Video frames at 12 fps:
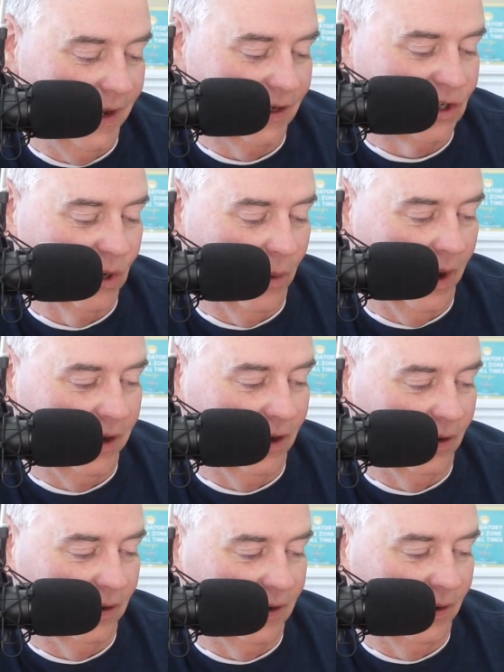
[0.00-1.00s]
you
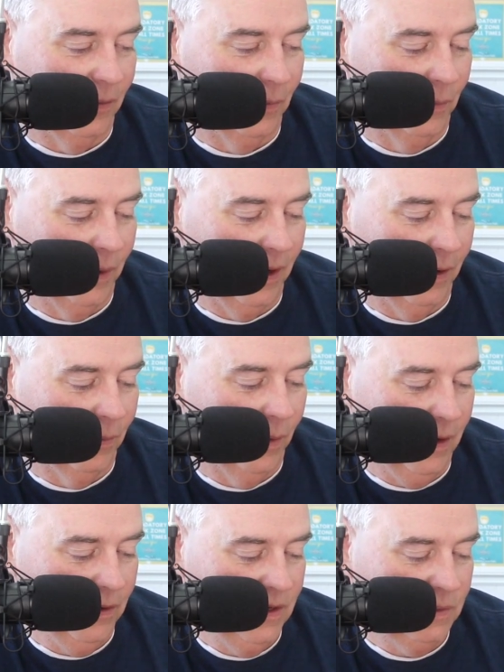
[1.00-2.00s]
wonder uh, where
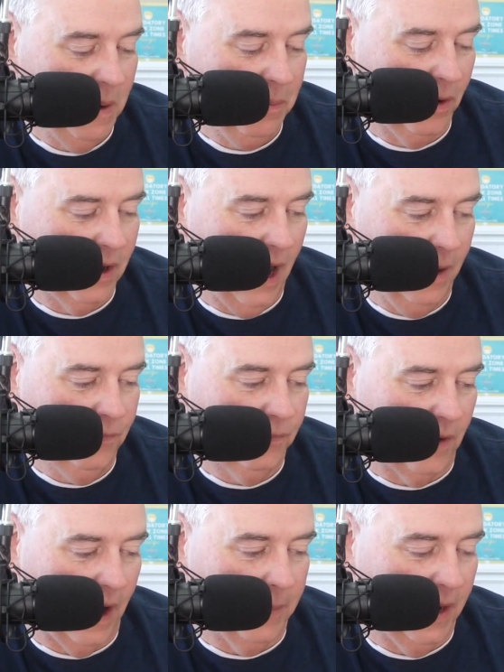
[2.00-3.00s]
where these people come
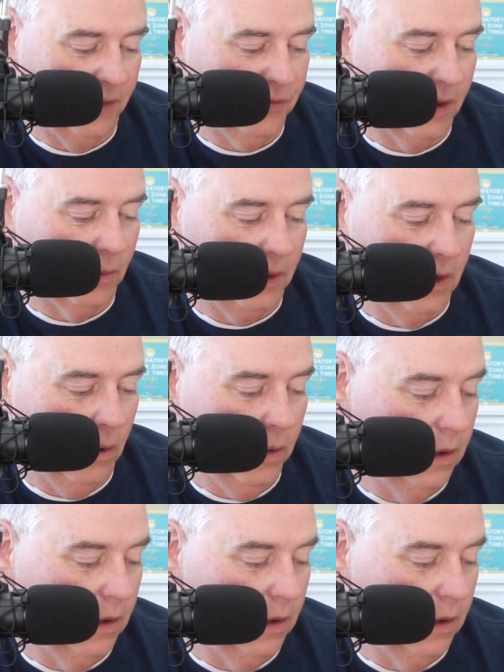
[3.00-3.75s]
from, and I think we know where they